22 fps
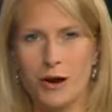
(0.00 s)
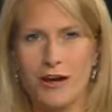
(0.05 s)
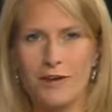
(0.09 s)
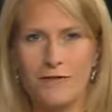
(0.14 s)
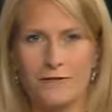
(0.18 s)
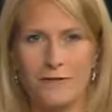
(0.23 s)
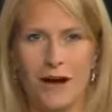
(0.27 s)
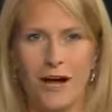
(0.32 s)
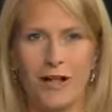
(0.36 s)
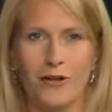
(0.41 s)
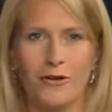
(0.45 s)

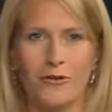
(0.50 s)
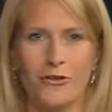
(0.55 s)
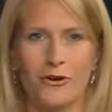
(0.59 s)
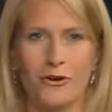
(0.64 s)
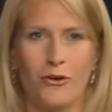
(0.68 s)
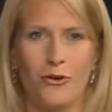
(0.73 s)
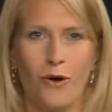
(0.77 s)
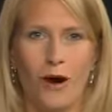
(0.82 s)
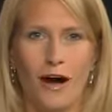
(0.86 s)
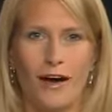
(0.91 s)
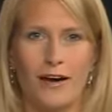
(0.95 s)
I've followed
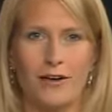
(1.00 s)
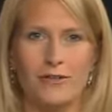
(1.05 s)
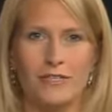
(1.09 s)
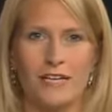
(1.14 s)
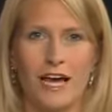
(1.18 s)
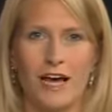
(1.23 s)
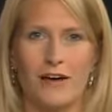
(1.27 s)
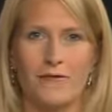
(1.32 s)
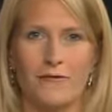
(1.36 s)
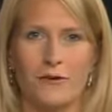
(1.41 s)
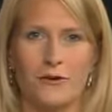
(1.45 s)
the
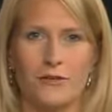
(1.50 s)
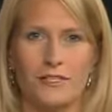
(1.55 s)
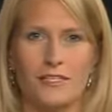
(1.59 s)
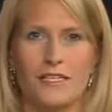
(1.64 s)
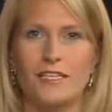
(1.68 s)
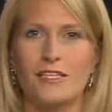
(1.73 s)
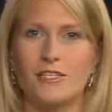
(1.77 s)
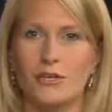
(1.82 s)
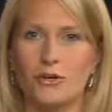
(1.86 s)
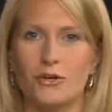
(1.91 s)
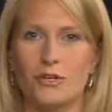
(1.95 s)
choir's efforts
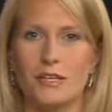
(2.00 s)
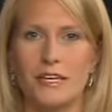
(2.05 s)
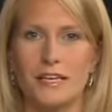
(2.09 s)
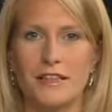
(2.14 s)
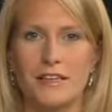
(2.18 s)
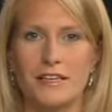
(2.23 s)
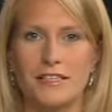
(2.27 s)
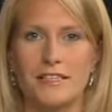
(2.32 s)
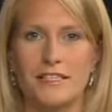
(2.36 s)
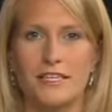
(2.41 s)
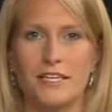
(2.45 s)
since early
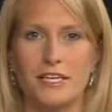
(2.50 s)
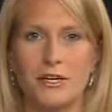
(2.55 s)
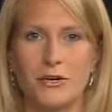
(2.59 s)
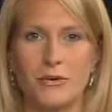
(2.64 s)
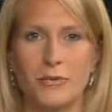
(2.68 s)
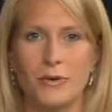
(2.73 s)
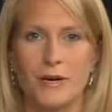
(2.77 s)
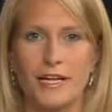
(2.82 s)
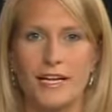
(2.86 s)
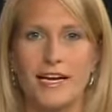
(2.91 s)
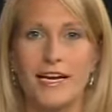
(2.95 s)
this
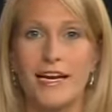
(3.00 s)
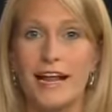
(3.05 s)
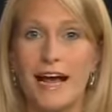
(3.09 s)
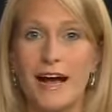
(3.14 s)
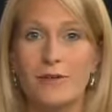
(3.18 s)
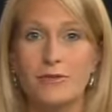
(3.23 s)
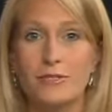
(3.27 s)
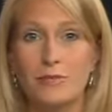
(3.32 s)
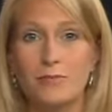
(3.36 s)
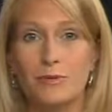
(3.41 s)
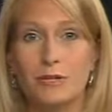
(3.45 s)
year when it
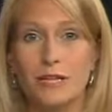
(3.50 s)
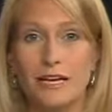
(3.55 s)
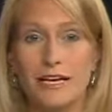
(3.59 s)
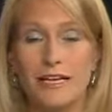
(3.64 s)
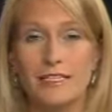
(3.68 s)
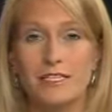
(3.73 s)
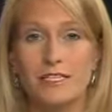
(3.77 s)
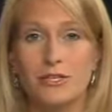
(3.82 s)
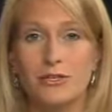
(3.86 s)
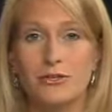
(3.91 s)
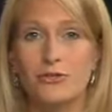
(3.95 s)
announced
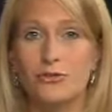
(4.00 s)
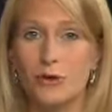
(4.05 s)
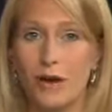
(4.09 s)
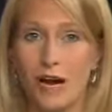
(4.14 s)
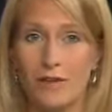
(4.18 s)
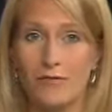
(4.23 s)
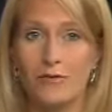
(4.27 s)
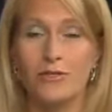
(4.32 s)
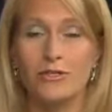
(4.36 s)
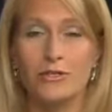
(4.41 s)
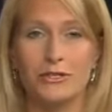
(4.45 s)
plans to
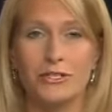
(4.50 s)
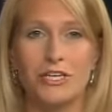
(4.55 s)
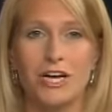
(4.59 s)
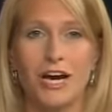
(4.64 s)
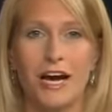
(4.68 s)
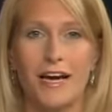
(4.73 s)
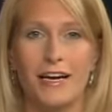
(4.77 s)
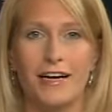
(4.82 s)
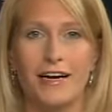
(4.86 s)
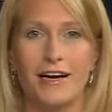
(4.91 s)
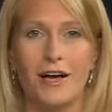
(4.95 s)
travel to
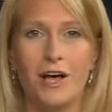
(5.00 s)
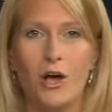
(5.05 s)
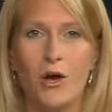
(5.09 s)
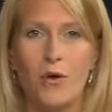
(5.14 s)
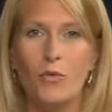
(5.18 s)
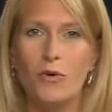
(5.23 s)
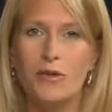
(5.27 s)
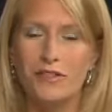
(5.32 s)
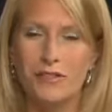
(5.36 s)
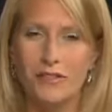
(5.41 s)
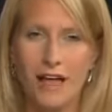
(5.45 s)
China.
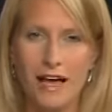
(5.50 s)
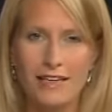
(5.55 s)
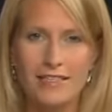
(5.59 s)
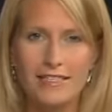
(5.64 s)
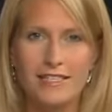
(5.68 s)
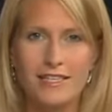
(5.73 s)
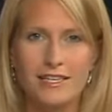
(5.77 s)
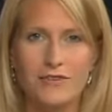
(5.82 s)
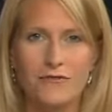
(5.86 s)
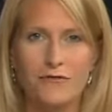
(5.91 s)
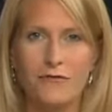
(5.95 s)
With
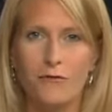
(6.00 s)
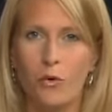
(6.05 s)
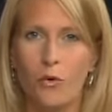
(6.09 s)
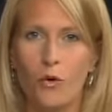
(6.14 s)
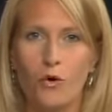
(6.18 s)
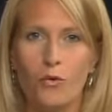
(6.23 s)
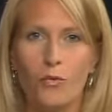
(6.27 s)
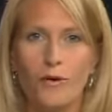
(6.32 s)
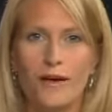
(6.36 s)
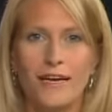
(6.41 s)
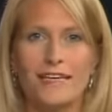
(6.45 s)
less than
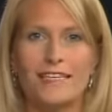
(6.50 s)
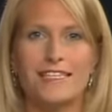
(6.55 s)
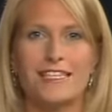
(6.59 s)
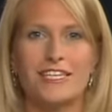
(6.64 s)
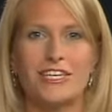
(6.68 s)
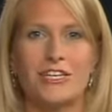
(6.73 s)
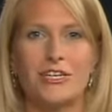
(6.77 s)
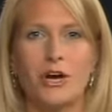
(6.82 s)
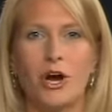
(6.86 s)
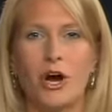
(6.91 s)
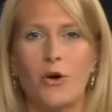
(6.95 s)
four weeks
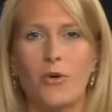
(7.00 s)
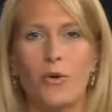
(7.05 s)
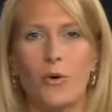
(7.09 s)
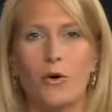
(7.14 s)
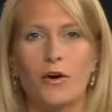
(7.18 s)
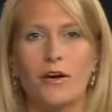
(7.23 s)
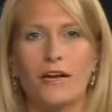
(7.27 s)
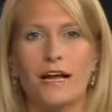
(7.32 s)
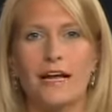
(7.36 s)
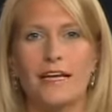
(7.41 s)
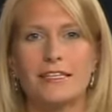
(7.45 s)
to go,
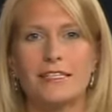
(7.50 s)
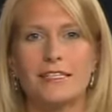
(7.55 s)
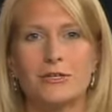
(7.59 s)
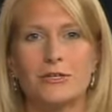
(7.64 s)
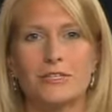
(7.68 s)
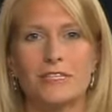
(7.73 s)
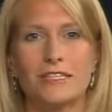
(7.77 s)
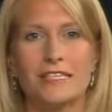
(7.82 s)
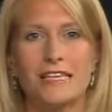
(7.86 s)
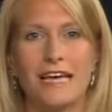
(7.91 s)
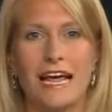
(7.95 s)

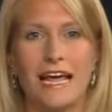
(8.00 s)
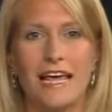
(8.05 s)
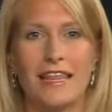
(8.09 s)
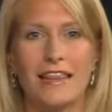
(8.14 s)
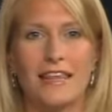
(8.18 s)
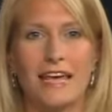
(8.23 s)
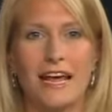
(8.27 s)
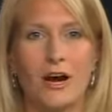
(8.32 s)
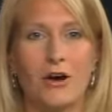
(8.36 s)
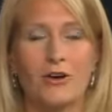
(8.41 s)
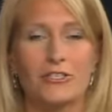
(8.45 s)
organizers say
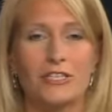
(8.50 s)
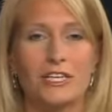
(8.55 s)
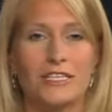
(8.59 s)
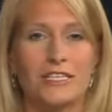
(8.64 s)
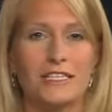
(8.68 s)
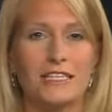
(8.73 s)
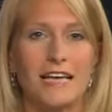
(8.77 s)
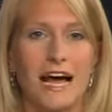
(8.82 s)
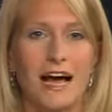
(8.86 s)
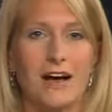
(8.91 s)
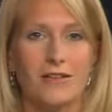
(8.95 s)
they are
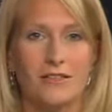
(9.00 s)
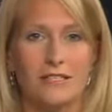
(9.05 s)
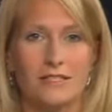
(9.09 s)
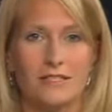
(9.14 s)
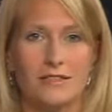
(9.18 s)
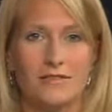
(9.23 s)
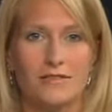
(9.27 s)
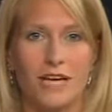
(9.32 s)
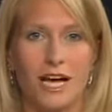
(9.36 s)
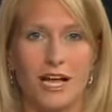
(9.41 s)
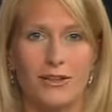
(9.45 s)
just
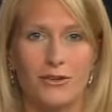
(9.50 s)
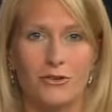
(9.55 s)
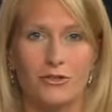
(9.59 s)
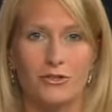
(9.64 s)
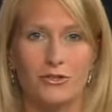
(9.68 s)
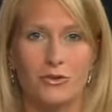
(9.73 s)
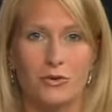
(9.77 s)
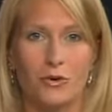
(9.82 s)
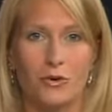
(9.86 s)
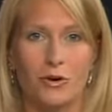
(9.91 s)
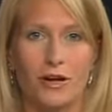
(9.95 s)
thousands of
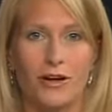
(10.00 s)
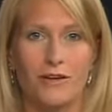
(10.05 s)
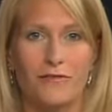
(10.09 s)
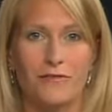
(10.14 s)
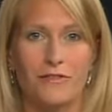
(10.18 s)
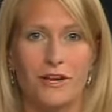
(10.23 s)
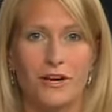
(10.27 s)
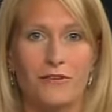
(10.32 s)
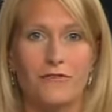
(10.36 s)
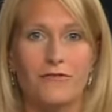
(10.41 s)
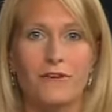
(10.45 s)
dollars short
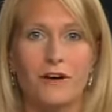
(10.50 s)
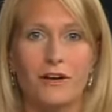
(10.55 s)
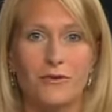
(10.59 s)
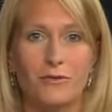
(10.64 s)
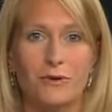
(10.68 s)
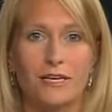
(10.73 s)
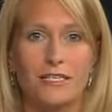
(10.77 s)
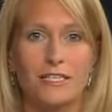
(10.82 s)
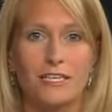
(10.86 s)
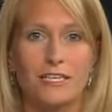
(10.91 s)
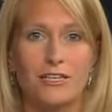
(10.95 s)
of their
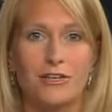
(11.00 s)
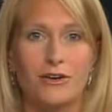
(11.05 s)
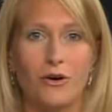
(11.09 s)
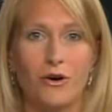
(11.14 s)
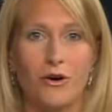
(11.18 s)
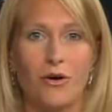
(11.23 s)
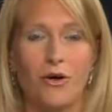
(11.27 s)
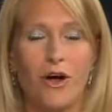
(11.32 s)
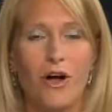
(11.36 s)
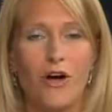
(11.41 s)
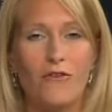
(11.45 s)
fundraising
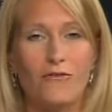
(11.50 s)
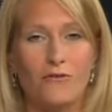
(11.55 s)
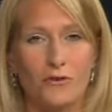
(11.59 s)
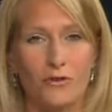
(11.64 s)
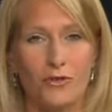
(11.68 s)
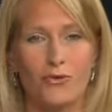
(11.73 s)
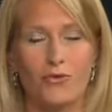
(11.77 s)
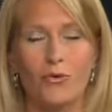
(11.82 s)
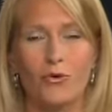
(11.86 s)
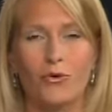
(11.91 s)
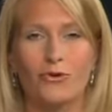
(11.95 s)
goal
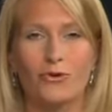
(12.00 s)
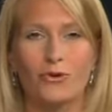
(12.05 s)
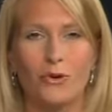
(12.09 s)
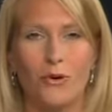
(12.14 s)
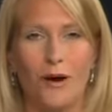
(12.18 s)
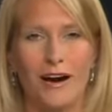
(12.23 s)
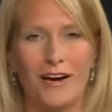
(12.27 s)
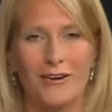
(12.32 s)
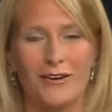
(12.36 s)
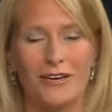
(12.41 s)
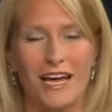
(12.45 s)
for the World
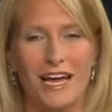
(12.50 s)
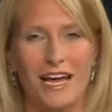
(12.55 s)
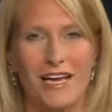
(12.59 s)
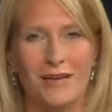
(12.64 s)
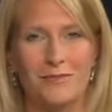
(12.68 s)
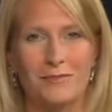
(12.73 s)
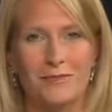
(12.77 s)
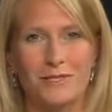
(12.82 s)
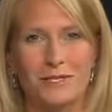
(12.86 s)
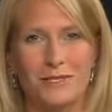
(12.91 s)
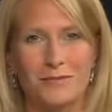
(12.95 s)
Choir
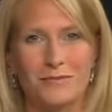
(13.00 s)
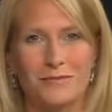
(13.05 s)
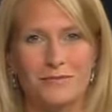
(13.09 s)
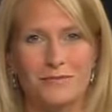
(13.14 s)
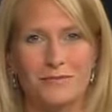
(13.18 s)
Games.